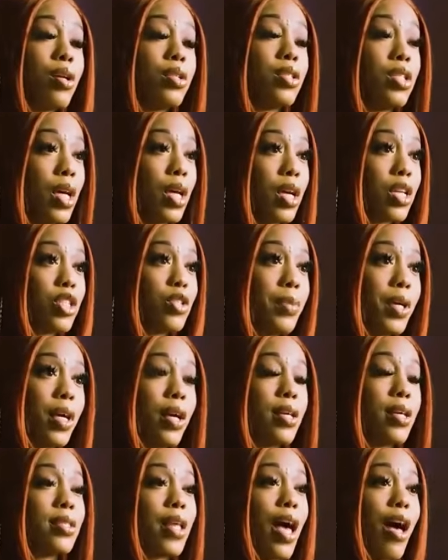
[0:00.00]
judge
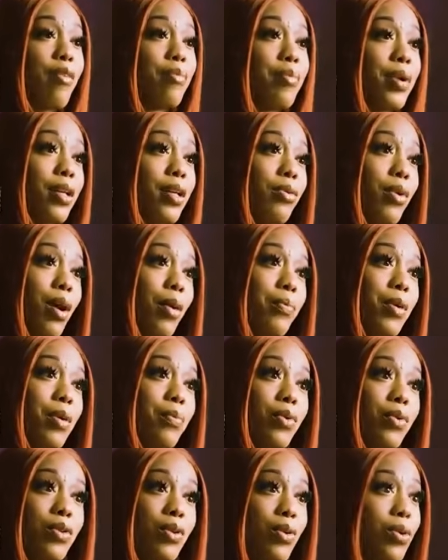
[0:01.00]
because I've been around
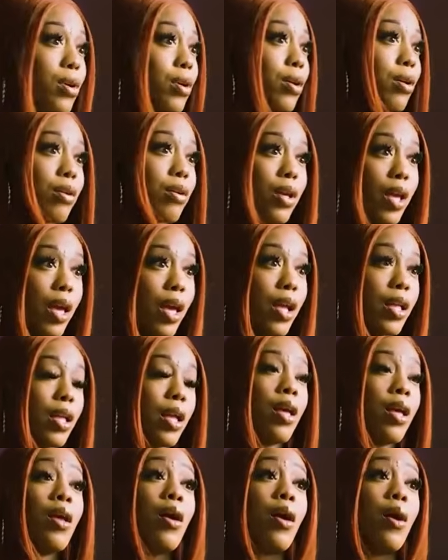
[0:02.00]
people doing cocaine.